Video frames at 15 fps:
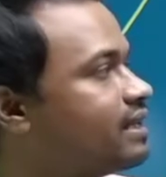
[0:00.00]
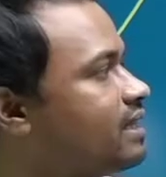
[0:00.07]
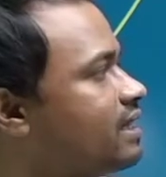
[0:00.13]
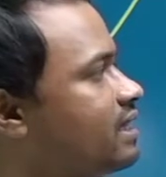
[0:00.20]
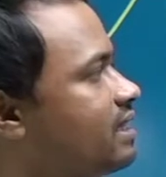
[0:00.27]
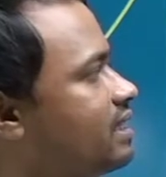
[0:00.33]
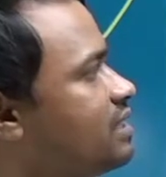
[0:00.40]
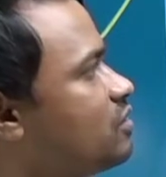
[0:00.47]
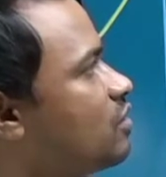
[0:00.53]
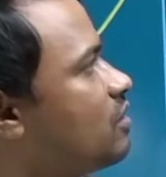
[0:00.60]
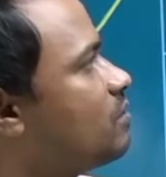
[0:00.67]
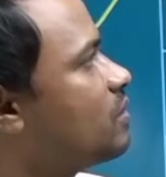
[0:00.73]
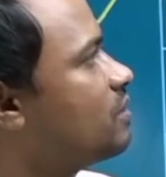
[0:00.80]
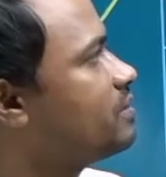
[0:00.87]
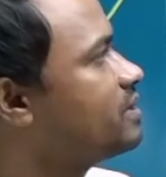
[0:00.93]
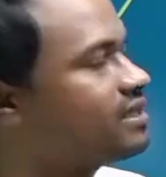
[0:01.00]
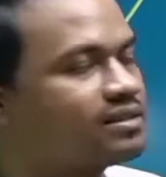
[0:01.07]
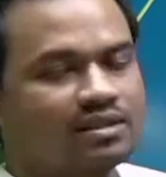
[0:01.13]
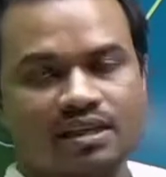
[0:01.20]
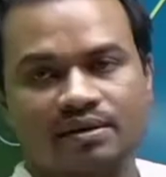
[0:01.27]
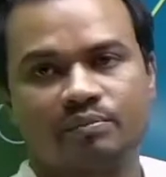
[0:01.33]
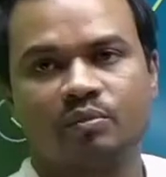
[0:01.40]
these all provisions are
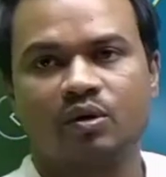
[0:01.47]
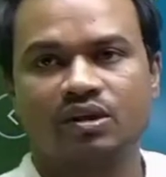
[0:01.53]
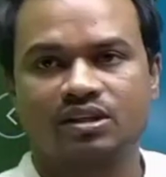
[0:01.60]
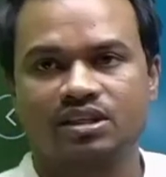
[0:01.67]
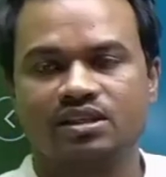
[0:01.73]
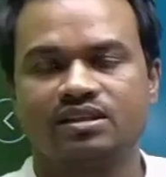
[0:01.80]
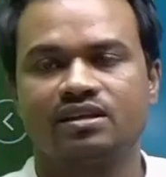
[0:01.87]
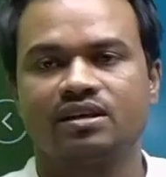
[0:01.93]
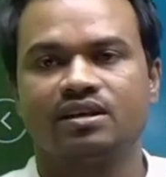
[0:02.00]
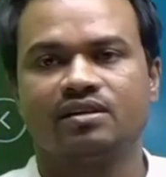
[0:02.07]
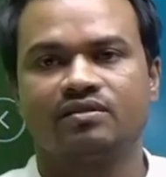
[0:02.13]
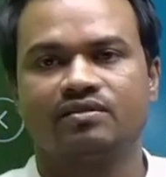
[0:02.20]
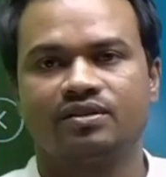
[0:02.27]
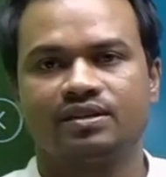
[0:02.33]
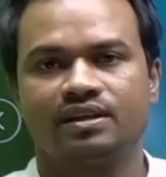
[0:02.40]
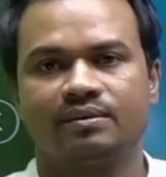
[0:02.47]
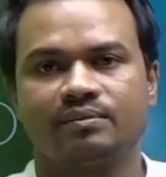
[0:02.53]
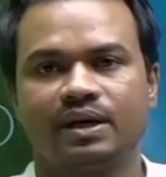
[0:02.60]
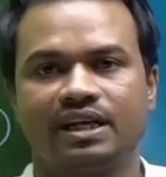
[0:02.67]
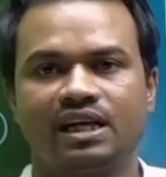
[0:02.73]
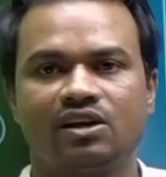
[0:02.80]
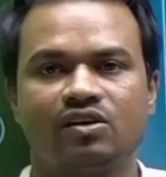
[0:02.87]
important for the Money
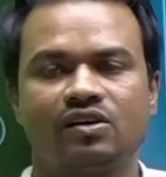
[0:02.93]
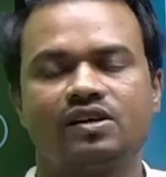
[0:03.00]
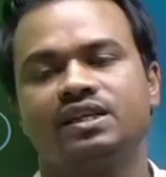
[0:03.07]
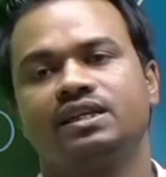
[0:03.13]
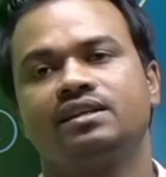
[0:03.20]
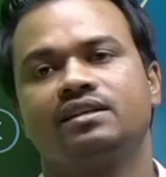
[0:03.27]
Laundering